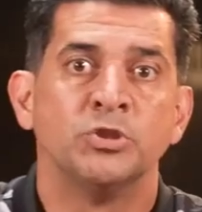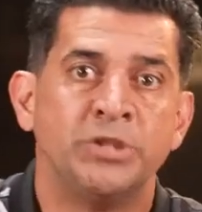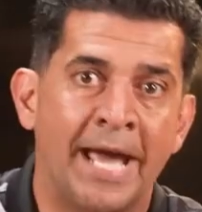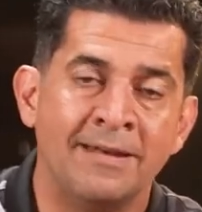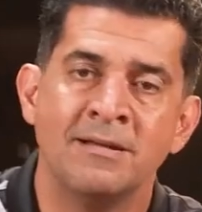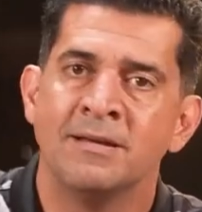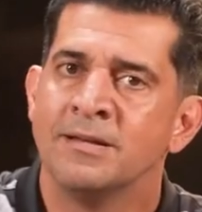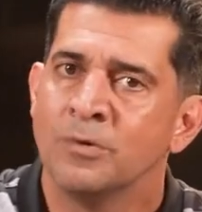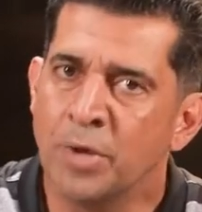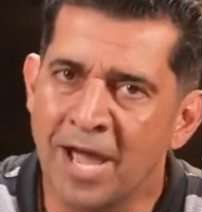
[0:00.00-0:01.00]
Jen,
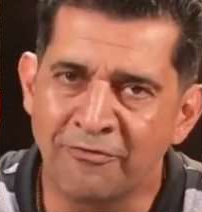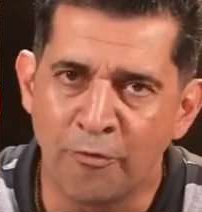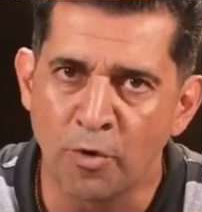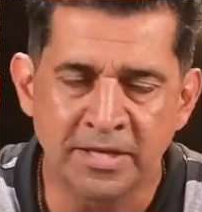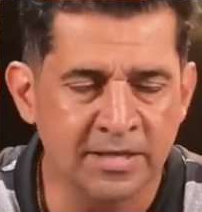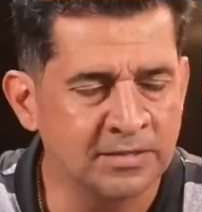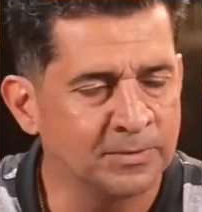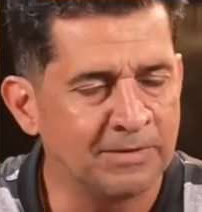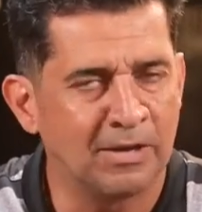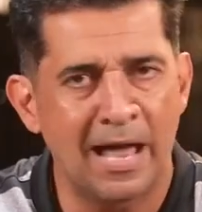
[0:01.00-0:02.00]
we have four
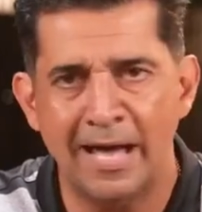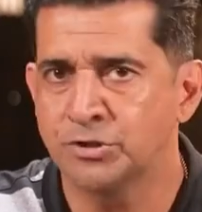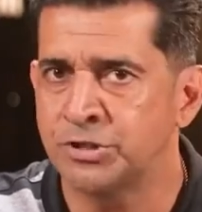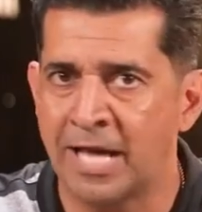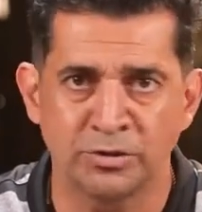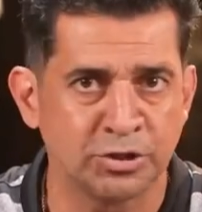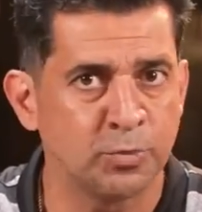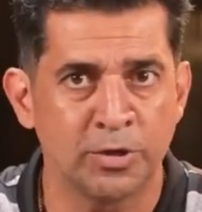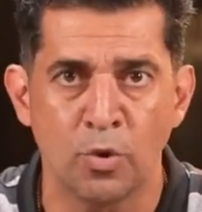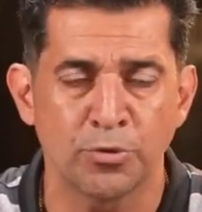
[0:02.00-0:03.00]
kids. We have a lot of
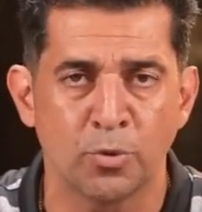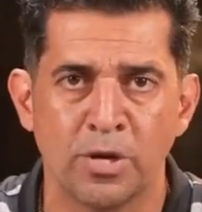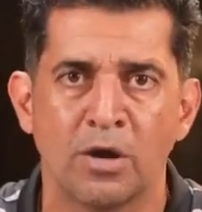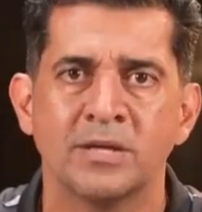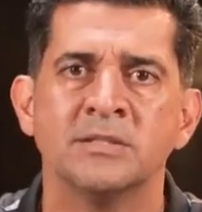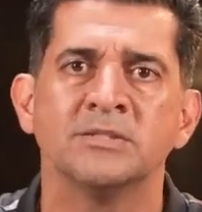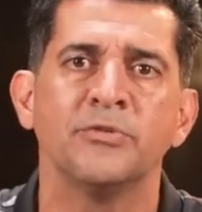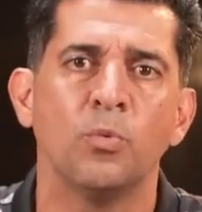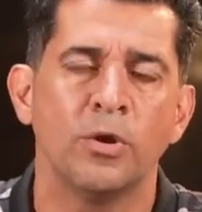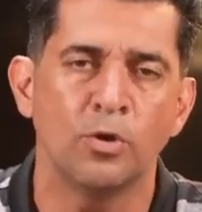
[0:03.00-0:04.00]
challenges we go through with our kids.
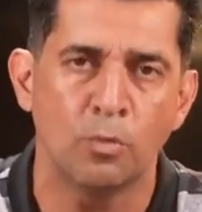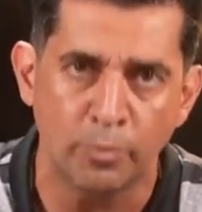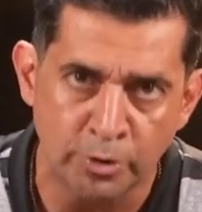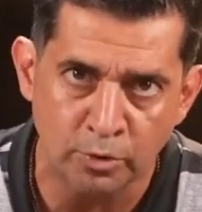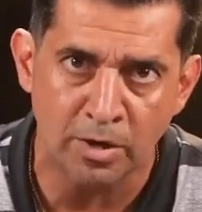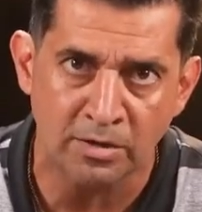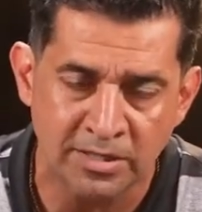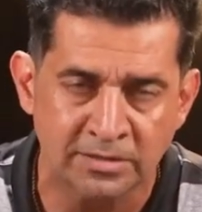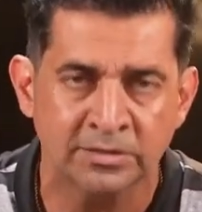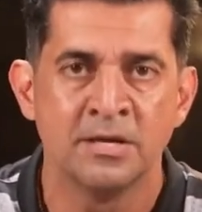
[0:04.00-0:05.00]
If you want to know what we do with our
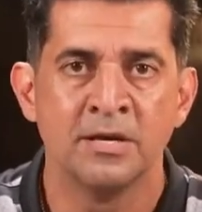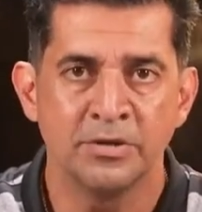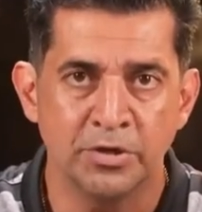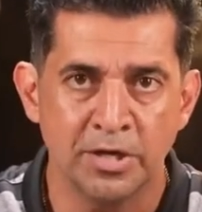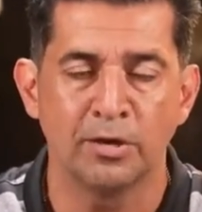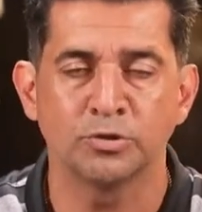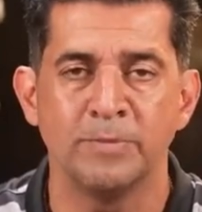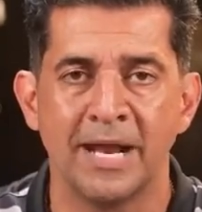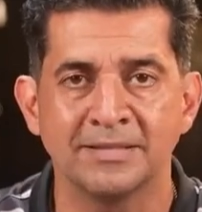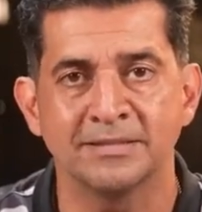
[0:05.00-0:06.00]
kids, you can
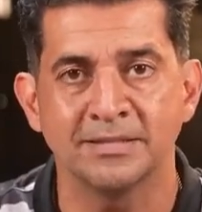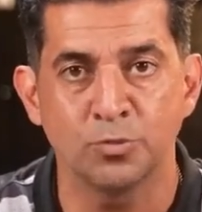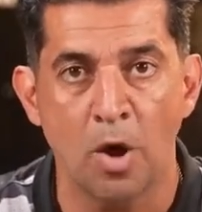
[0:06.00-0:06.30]
also connect us as